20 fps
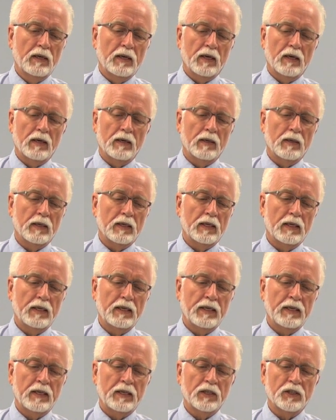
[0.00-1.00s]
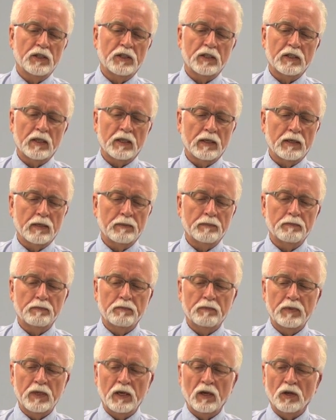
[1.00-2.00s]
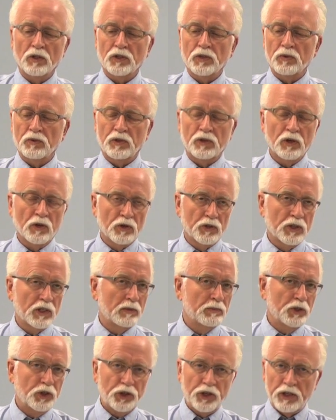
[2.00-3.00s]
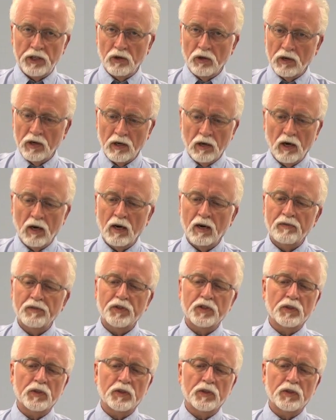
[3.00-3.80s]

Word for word: Uh, it is um, it also turns the machine on and off.